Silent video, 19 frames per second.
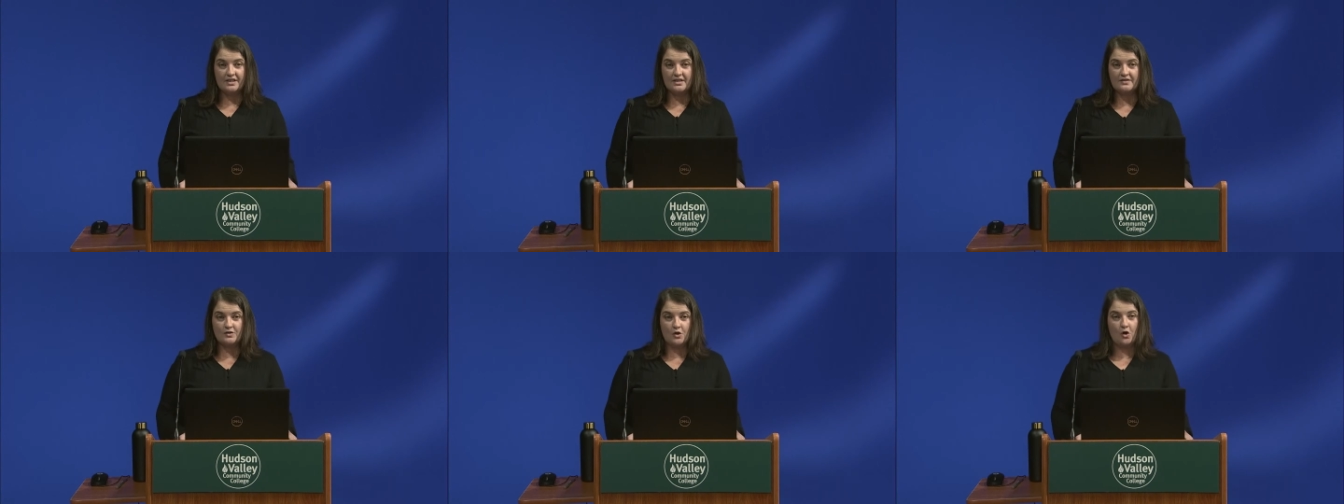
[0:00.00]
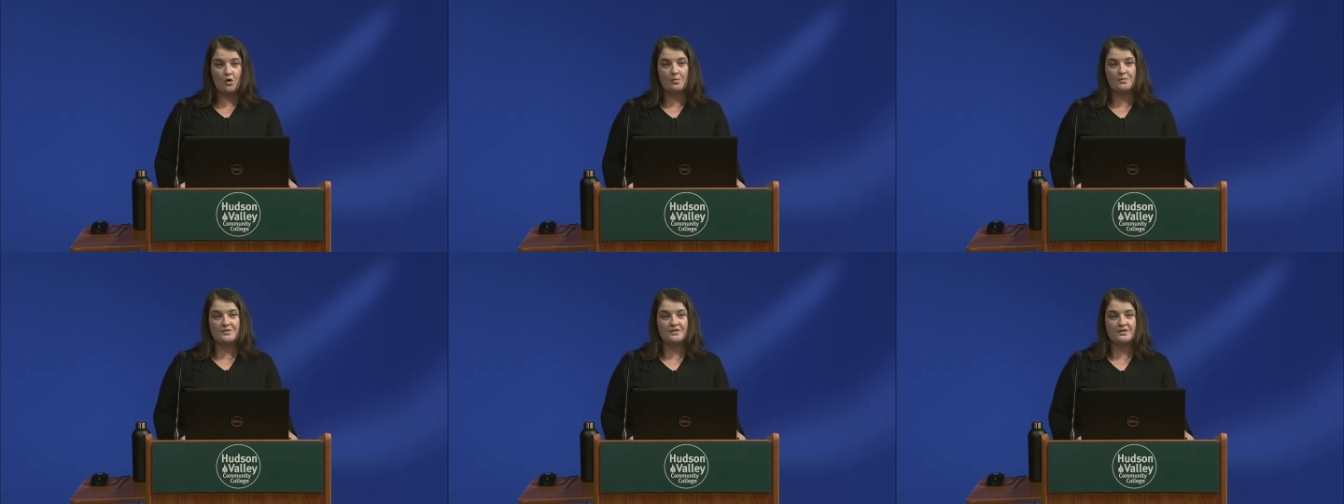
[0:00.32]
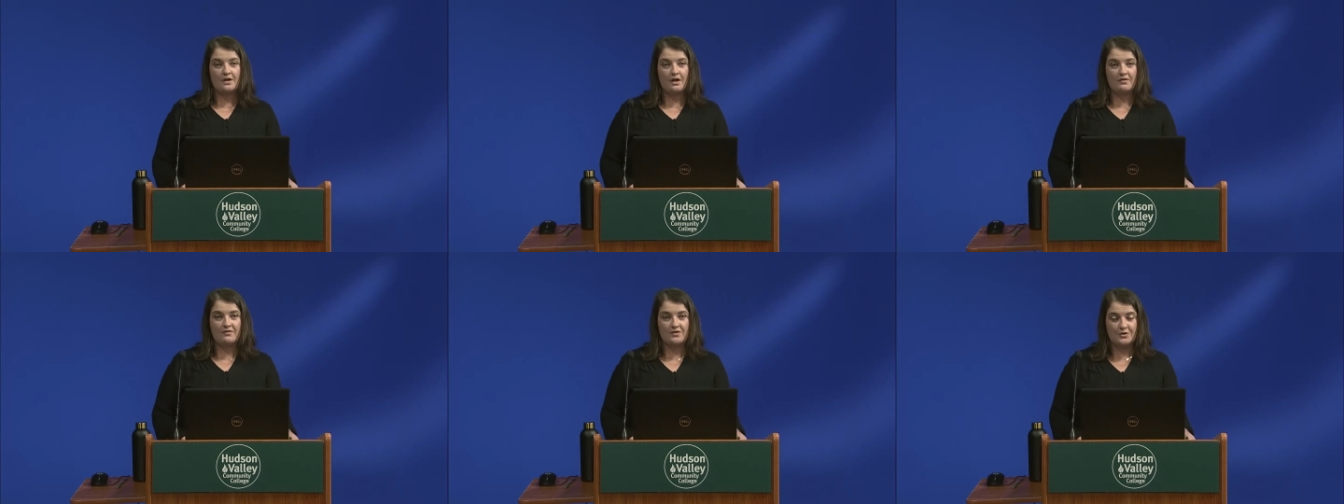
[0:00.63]
these homes
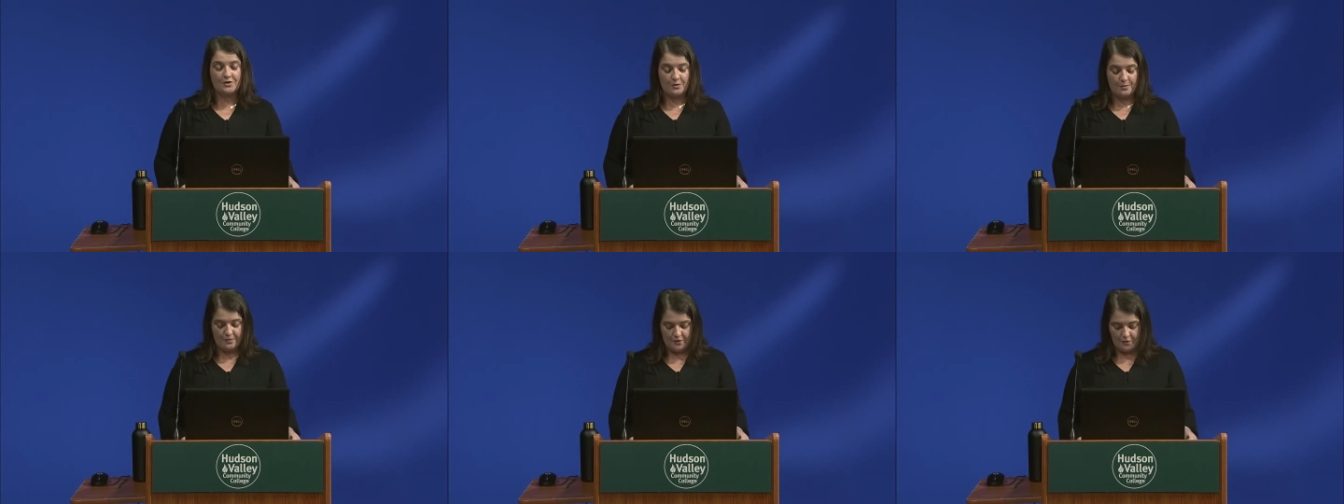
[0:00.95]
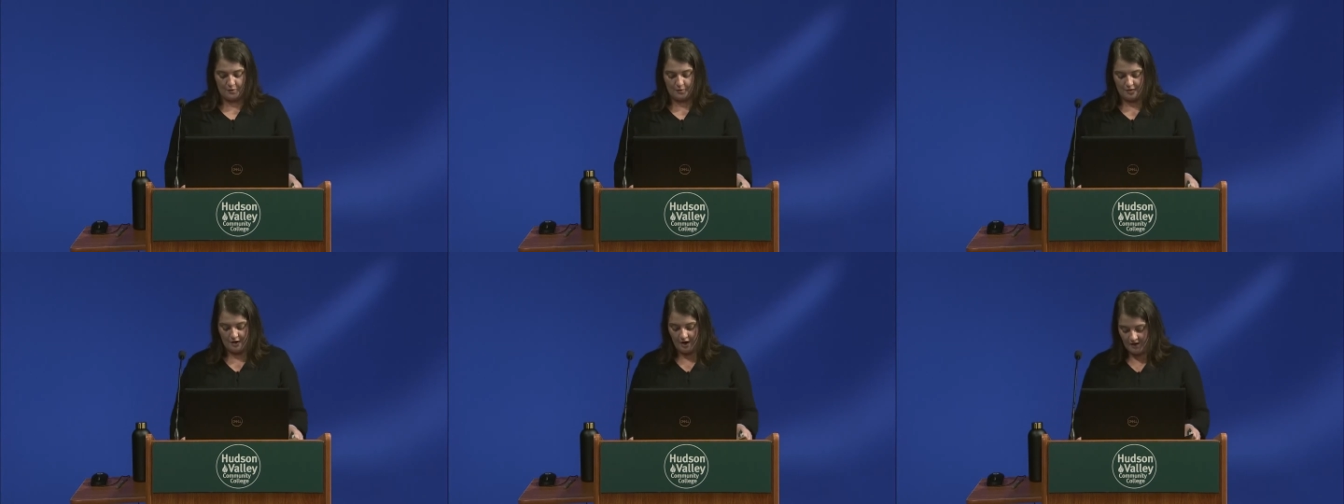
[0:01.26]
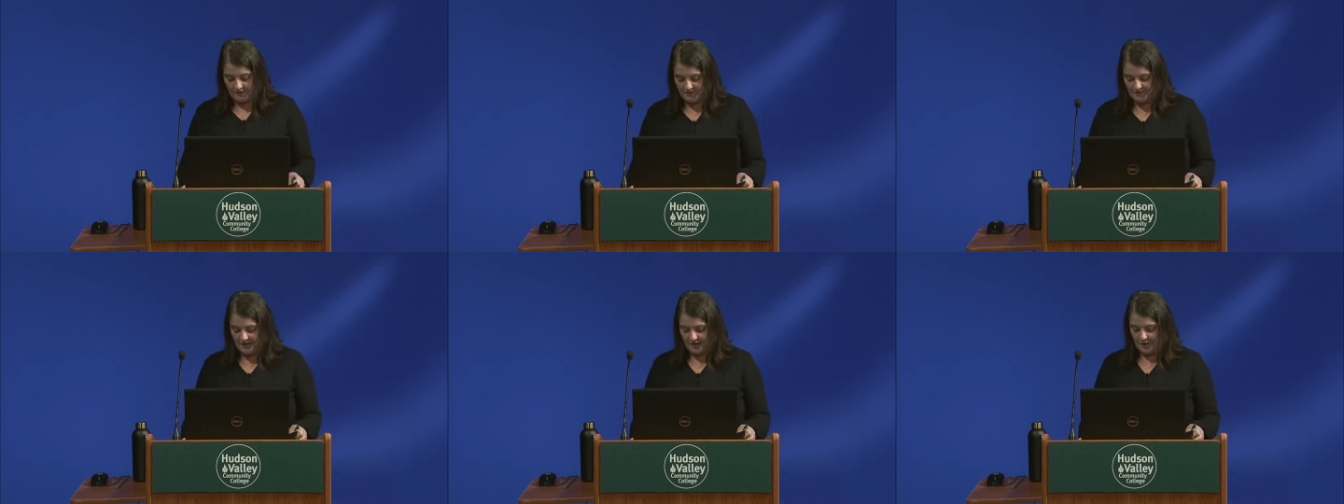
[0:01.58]
of their,
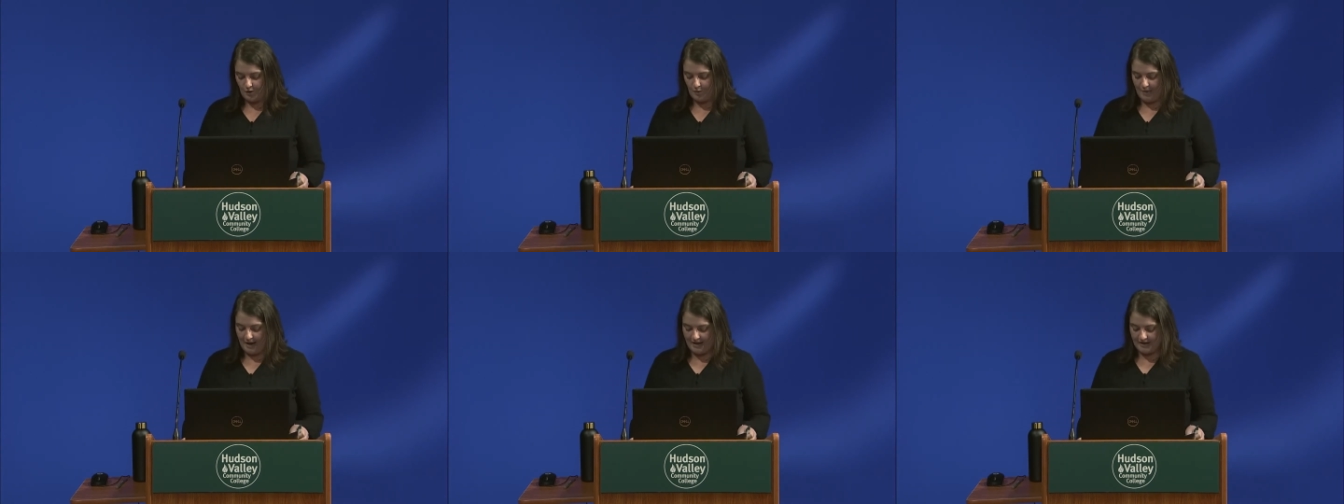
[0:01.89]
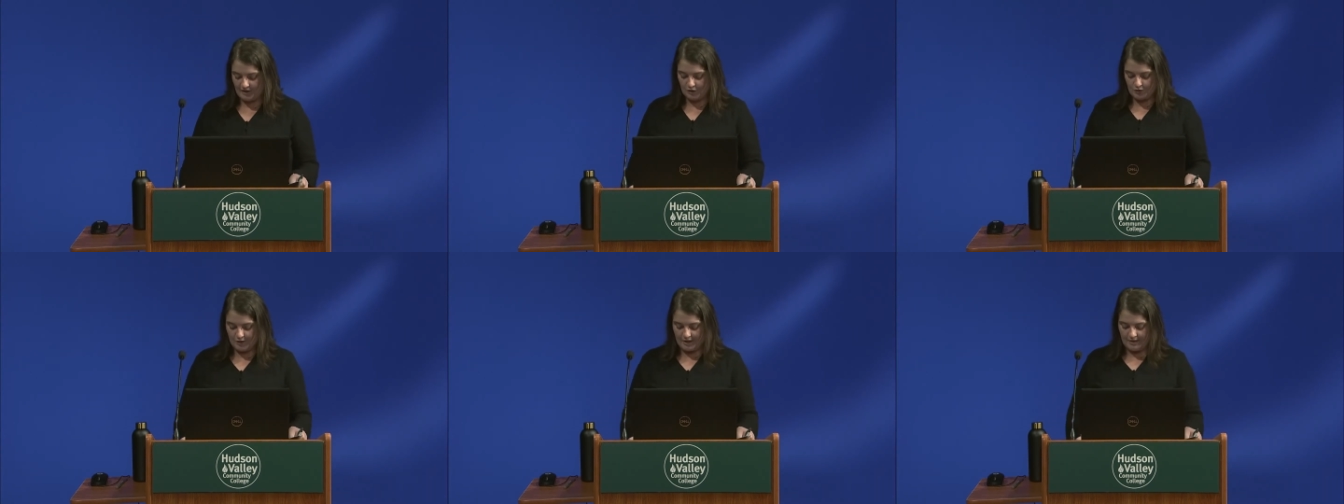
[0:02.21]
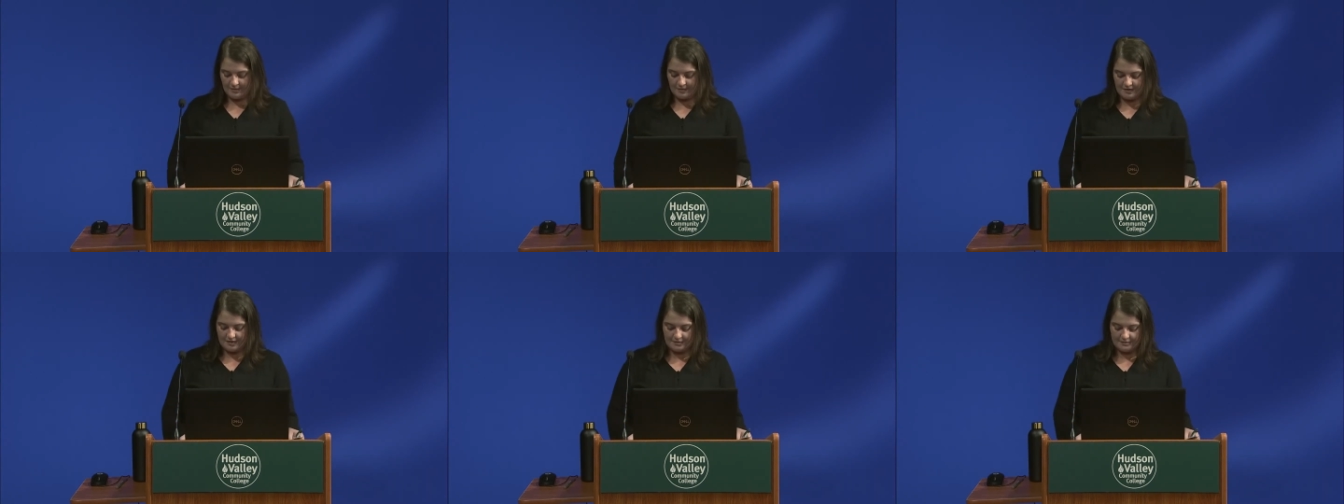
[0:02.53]
of their nomadic
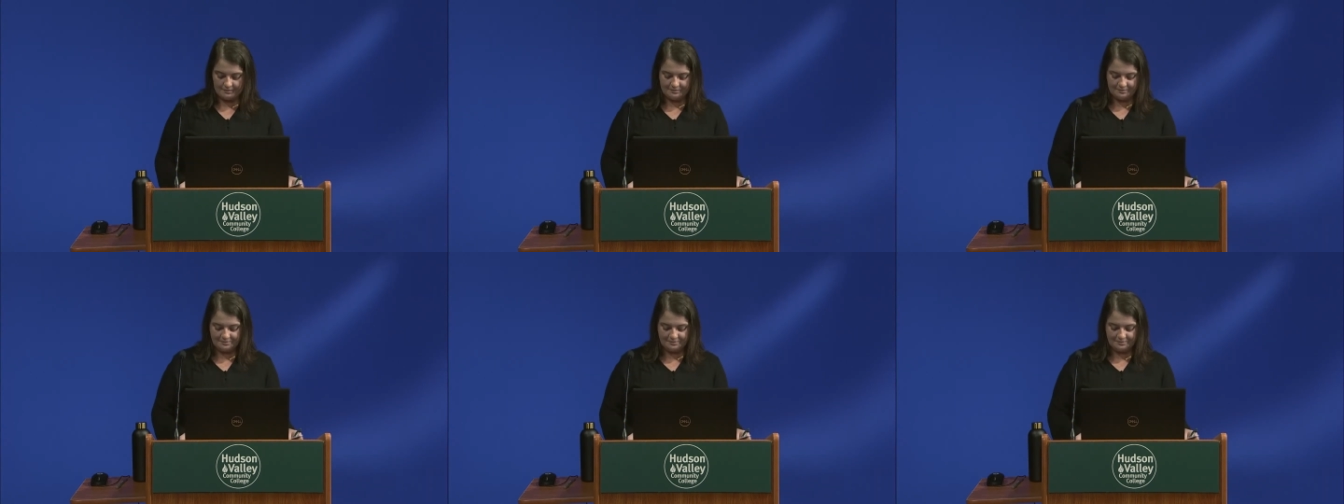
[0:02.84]
dreams.